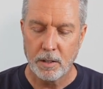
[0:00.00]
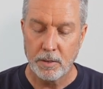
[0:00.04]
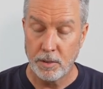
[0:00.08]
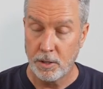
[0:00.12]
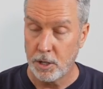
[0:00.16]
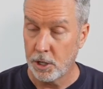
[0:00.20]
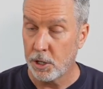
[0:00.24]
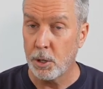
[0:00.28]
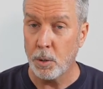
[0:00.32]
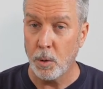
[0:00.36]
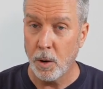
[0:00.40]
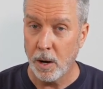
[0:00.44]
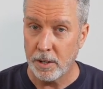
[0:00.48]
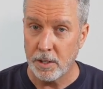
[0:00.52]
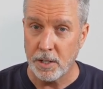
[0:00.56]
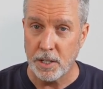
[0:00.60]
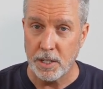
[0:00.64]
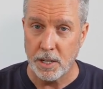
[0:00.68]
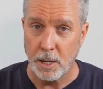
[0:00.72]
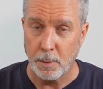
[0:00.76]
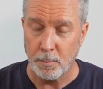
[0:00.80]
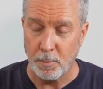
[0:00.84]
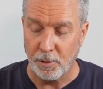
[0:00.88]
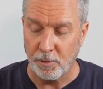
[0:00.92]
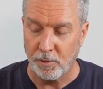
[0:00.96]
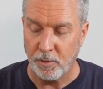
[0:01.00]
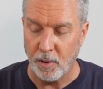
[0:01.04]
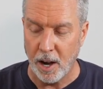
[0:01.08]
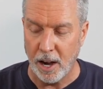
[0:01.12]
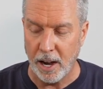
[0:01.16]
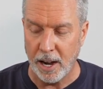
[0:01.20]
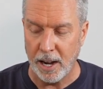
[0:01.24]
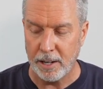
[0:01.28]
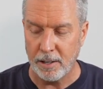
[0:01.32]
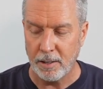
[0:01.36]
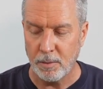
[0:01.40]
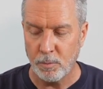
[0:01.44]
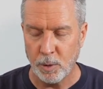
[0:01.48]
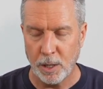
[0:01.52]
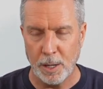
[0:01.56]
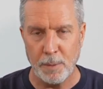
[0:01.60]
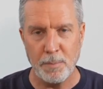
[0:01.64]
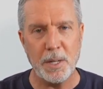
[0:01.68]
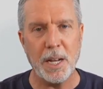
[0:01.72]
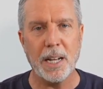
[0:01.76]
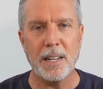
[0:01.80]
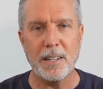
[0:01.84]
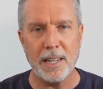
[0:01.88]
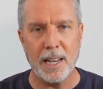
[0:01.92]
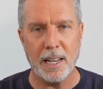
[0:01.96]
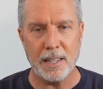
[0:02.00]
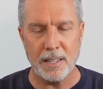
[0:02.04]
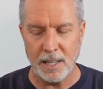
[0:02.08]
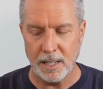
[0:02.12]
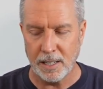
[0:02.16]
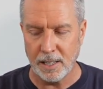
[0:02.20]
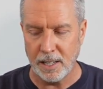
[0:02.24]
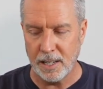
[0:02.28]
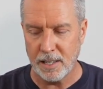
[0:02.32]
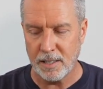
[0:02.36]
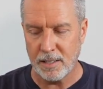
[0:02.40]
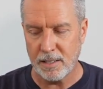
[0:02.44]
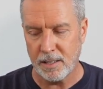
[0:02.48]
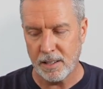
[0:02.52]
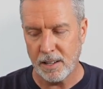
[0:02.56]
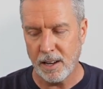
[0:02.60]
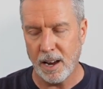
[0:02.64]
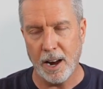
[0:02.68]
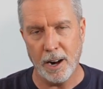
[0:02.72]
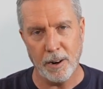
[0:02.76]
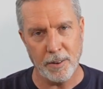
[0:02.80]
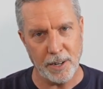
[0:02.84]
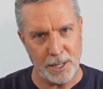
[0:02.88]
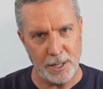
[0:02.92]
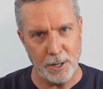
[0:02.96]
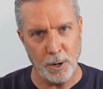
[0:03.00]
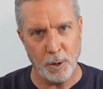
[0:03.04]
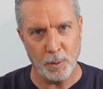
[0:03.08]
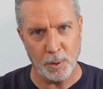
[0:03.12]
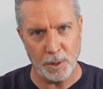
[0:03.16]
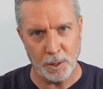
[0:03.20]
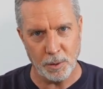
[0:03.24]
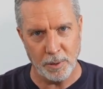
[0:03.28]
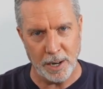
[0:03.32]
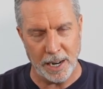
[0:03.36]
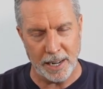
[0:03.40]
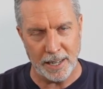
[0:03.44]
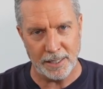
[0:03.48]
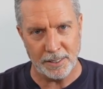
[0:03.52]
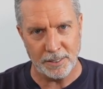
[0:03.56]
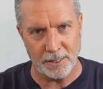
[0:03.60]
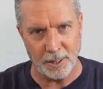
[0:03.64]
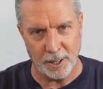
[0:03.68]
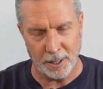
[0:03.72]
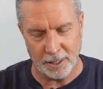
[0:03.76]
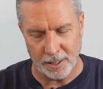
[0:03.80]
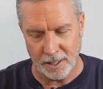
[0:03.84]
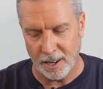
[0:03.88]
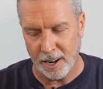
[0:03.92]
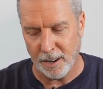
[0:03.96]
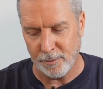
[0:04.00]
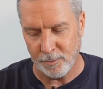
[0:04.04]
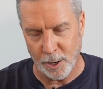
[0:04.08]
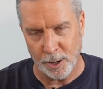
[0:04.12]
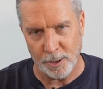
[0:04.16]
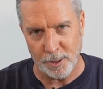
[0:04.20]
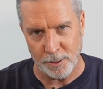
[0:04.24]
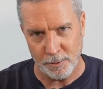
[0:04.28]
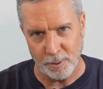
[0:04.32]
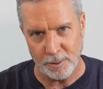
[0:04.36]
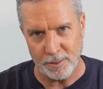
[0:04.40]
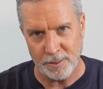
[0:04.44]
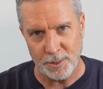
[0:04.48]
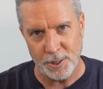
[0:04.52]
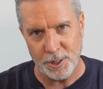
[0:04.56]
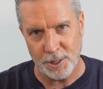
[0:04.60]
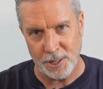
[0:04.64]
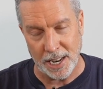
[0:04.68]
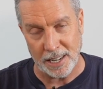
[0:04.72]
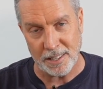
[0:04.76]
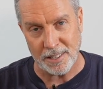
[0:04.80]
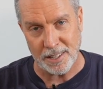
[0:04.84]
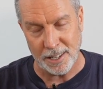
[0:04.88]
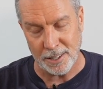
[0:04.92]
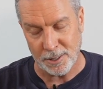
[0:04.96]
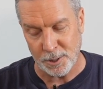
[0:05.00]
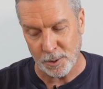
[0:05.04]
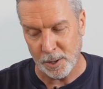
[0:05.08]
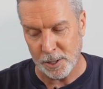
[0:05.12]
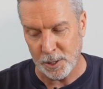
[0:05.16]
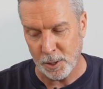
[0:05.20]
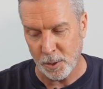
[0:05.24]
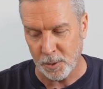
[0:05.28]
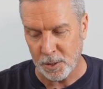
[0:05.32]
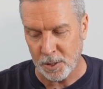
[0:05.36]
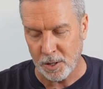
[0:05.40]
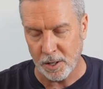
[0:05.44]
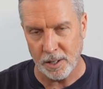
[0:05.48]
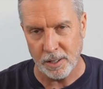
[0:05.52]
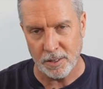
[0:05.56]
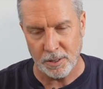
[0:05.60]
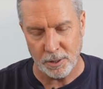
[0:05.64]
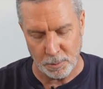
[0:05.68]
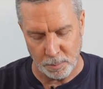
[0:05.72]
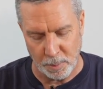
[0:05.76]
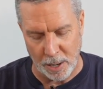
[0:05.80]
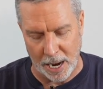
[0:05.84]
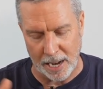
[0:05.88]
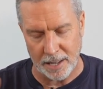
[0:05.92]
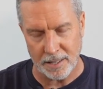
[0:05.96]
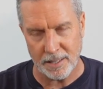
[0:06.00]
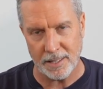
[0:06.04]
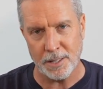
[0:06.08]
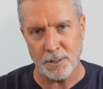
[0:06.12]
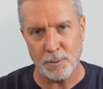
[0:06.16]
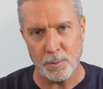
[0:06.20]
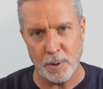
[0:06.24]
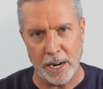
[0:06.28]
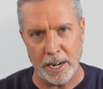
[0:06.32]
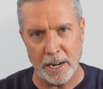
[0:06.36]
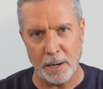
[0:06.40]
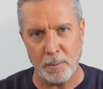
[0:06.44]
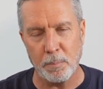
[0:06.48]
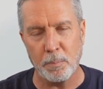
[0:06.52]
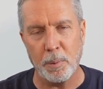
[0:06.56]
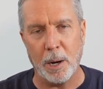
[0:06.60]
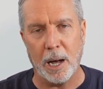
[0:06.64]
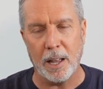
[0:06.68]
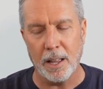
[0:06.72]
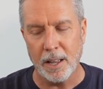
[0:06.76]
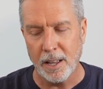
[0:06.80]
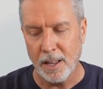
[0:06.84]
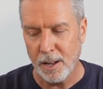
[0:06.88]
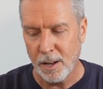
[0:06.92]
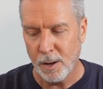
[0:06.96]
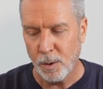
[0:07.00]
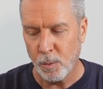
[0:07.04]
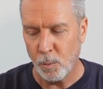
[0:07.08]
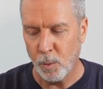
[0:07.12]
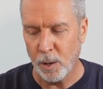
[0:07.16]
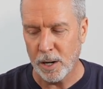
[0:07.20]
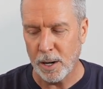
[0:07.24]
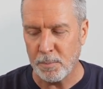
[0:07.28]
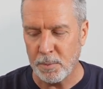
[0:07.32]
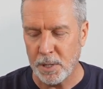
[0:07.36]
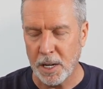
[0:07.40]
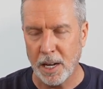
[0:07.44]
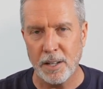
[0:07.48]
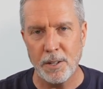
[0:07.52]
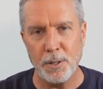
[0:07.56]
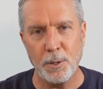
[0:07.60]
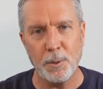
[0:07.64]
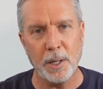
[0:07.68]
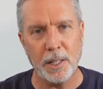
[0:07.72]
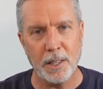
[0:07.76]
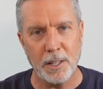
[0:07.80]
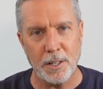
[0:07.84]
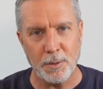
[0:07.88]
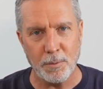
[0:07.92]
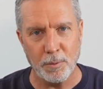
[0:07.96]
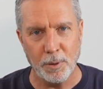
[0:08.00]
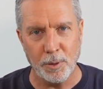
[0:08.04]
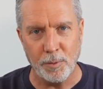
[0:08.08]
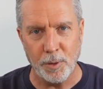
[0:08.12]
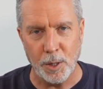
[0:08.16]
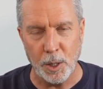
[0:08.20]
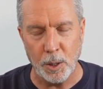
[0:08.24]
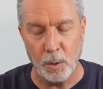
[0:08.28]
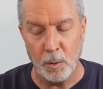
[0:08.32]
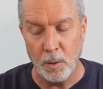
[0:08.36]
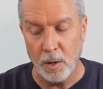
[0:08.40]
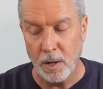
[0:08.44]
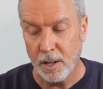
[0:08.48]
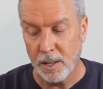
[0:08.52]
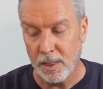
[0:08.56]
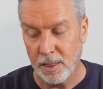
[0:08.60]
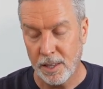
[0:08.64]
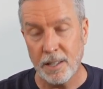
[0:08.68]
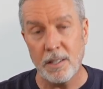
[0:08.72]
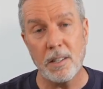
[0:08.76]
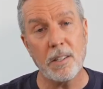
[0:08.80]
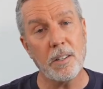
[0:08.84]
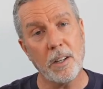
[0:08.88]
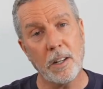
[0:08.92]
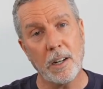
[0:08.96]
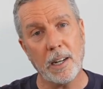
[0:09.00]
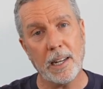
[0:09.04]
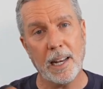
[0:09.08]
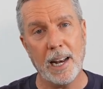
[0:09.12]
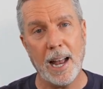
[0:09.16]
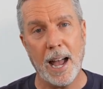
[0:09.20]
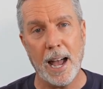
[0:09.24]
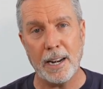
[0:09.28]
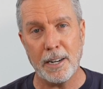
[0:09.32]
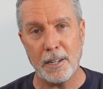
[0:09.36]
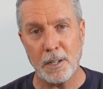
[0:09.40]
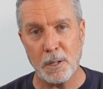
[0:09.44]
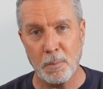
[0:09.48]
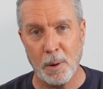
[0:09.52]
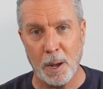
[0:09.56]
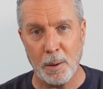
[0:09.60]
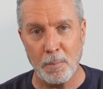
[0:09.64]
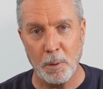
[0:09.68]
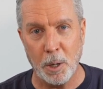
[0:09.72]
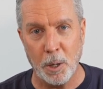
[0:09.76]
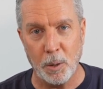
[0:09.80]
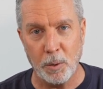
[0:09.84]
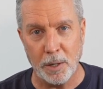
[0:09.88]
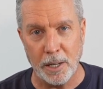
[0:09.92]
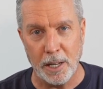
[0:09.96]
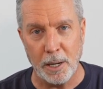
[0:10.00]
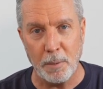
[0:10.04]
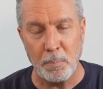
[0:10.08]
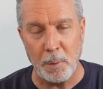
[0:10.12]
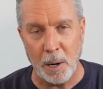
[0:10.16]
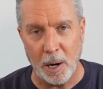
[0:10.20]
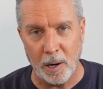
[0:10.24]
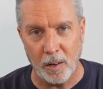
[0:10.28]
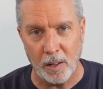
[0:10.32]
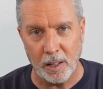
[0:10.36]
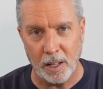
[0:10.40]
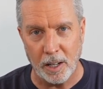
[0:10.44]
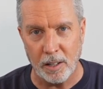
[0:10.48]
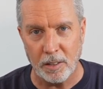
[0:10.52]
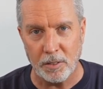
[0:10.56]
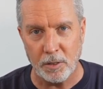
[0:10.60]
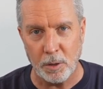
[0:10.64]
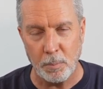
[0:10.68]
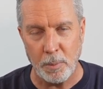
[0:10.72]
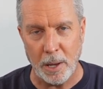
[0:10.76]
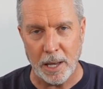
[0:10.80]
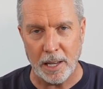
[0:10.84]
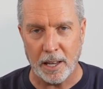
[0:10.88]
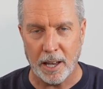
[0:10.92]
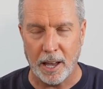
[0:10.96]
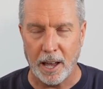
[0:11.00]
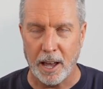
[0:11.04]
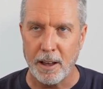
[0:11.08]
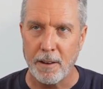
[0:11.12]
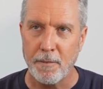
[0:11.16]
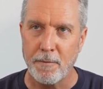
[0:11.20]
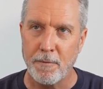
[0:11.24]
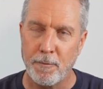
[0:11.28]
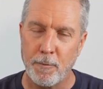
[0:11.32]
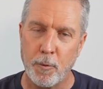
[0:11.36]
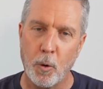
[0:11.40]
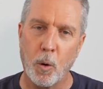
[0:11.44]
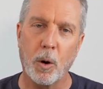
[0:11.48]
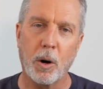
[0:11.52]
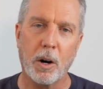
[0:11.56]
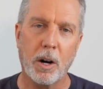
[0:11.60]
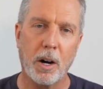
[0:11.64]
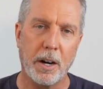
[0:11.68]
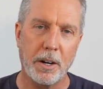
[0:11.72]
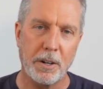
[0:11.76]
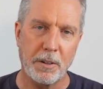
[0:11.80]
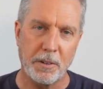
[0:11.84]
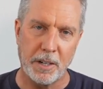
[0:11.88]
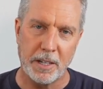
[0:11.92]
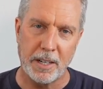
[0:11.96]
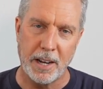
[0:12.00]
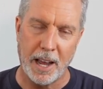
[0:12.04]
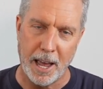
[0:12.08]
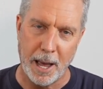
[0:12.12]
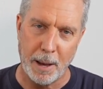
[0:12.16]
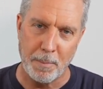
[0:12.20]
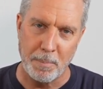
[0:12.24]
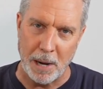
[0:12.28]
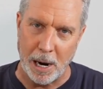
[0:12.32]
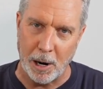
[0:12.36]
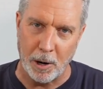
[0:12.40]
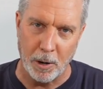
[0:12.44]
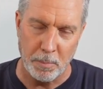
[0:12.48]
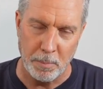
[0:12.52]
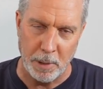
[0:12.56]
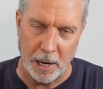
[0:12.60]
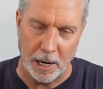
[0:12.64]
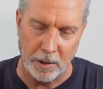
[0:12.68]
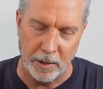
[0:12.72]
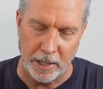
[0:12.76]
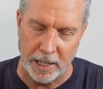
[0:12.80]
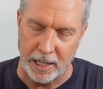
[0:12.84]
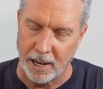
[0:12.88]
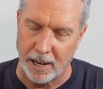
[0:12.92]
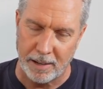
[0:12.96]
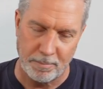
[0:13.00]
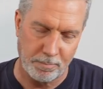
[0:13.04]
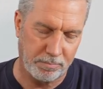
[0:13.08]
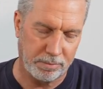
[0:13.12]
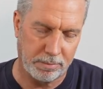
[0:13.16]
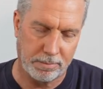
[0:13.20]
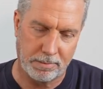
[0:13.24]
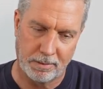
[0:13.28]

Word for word: the two hundred's done me fine. When I'm done testing this, I already know what the ratings are. I've already tested this, so I know it's gonna surpass its rating. But when I'm done doing this review, this is gonna get added to my boat in parallel to make a four hundred amp hour battery. And I,